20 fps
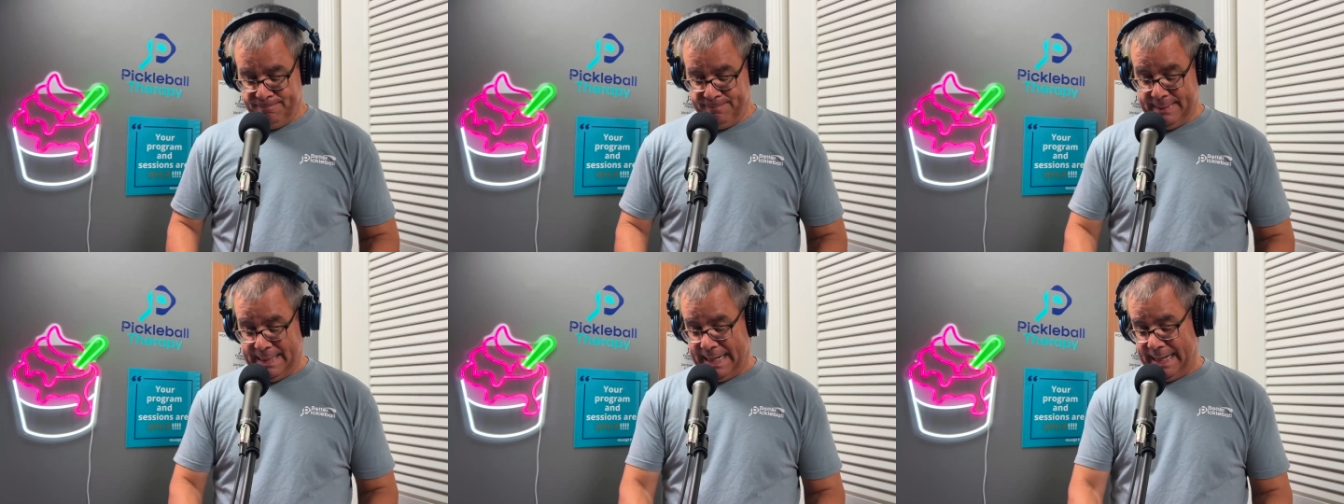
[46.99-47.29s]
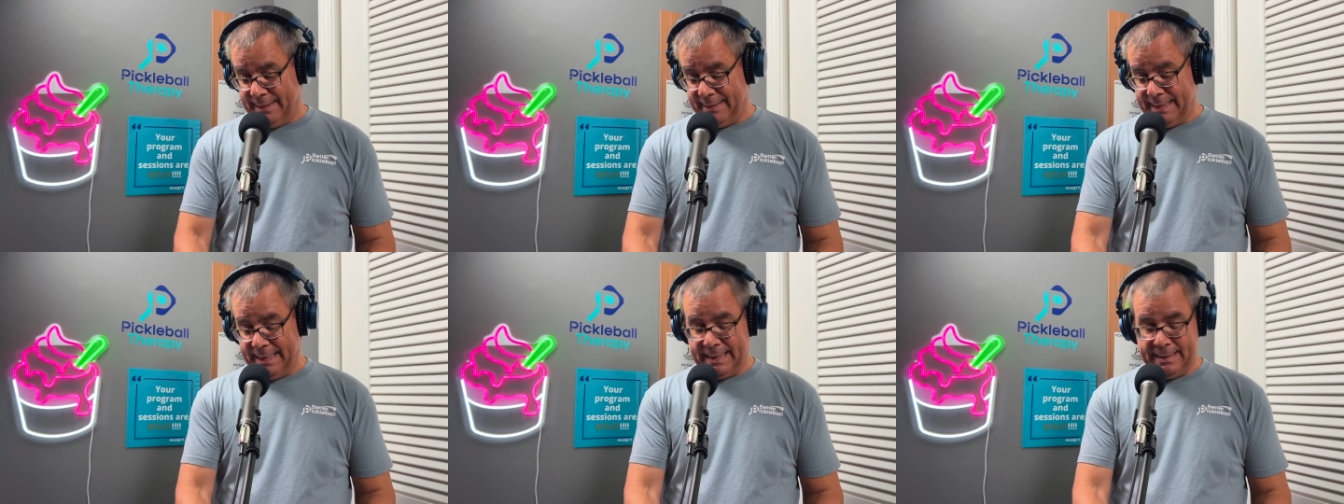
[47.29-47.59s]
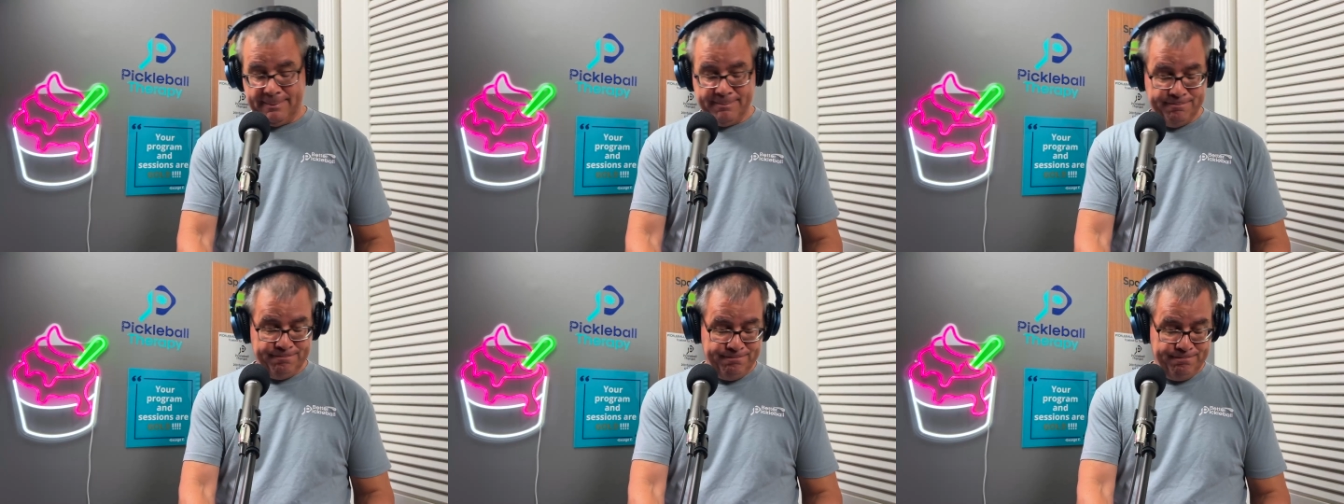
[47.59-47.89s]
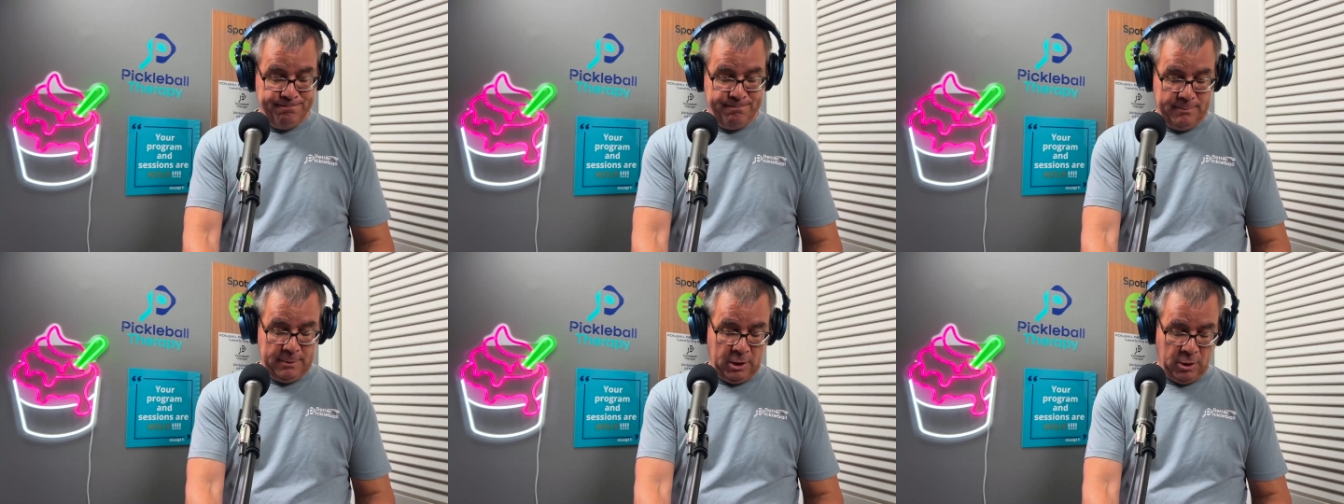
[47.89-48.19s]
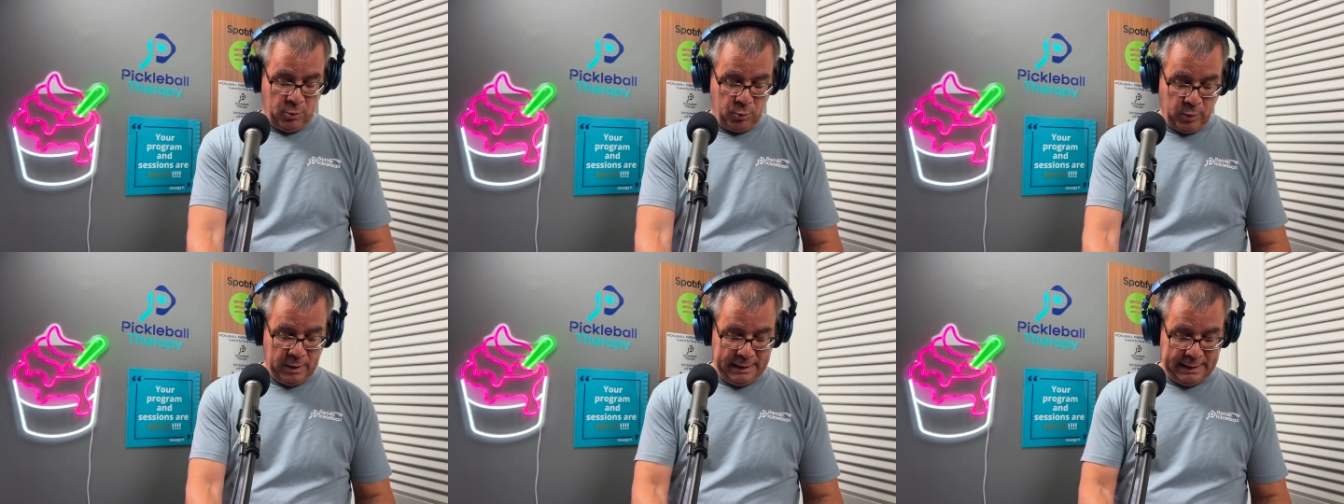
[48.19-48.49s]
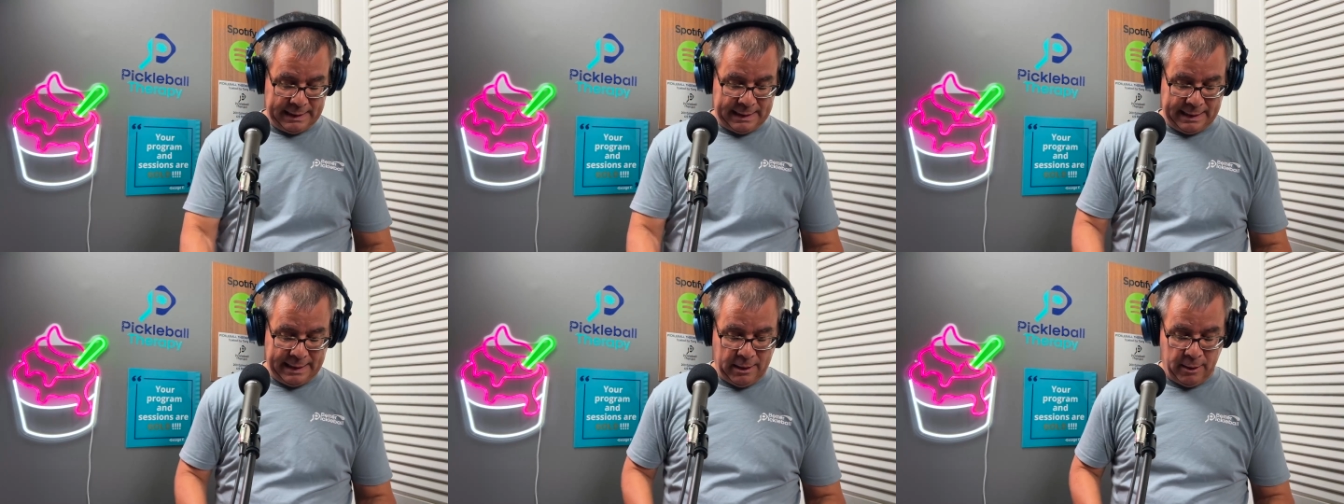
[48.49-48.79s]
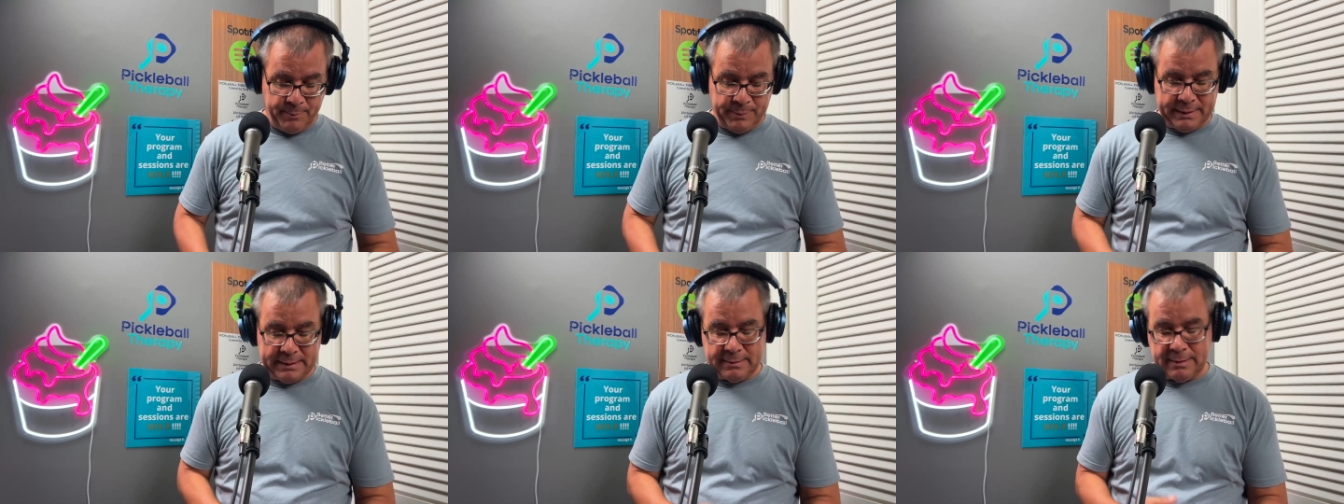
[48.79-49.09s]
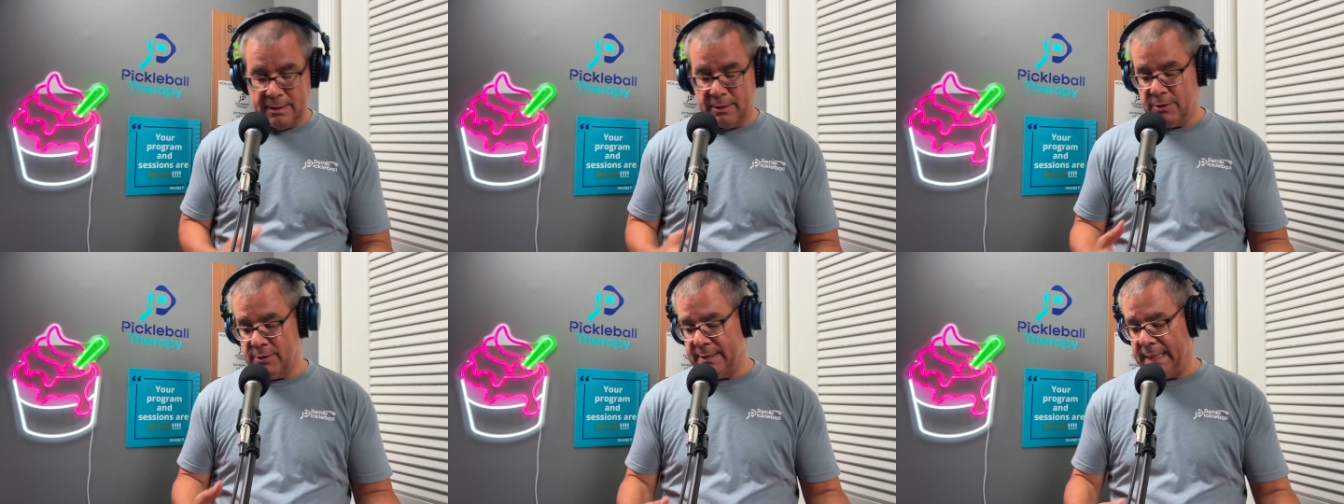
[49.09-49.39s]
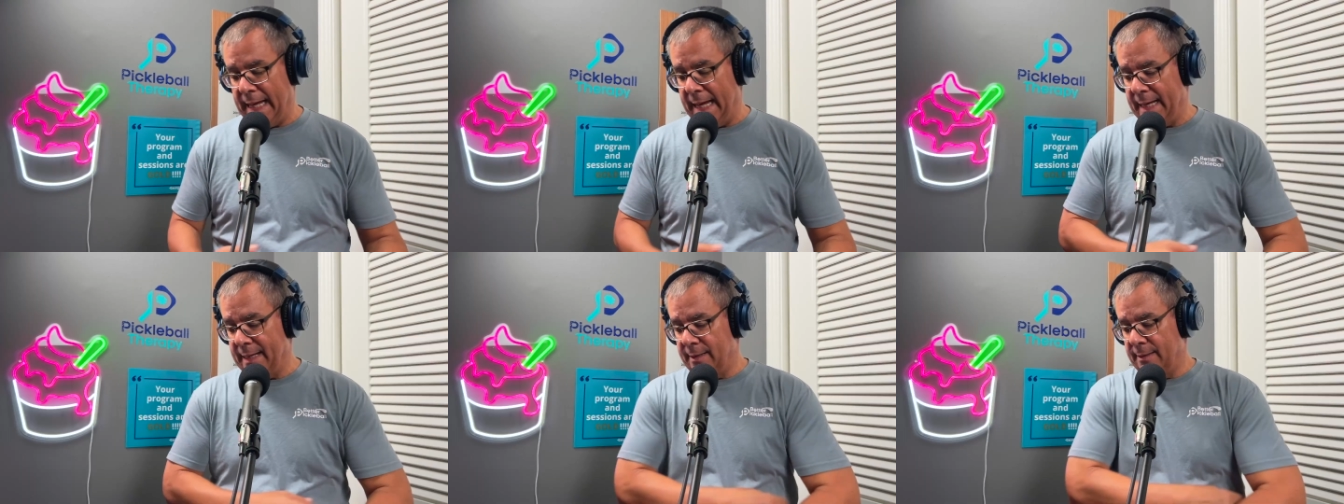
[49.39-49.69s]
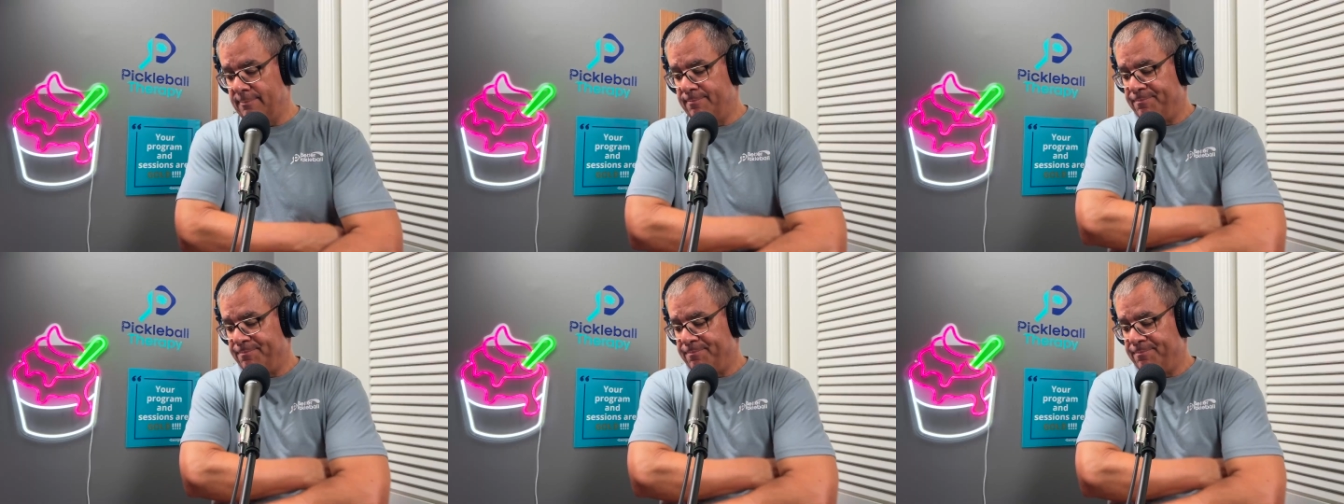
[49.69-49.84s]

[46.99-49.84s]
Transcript: that I think, you know, really can help us understand,